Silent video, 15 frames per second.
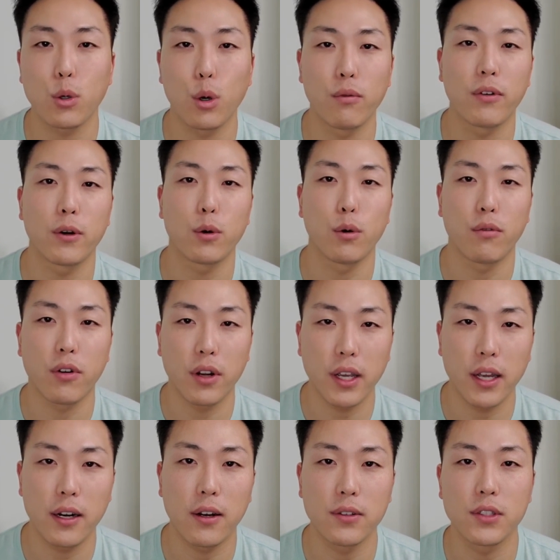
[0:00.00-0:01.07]
over and over
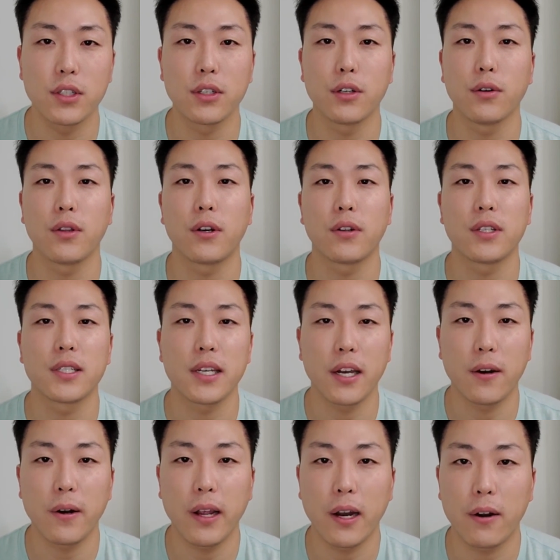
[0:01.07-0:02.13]
again until their
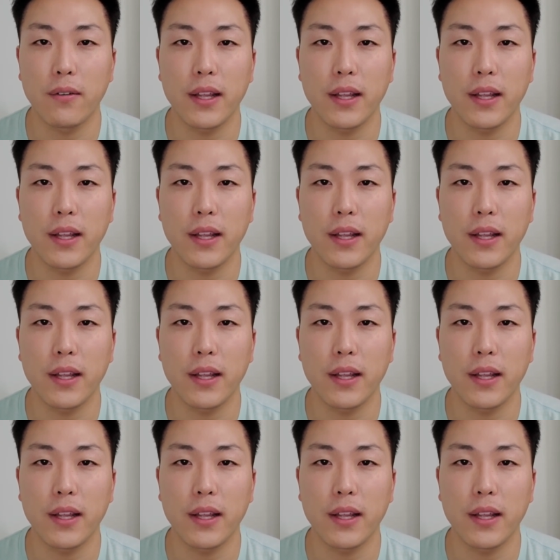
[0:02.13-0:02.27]
desired hair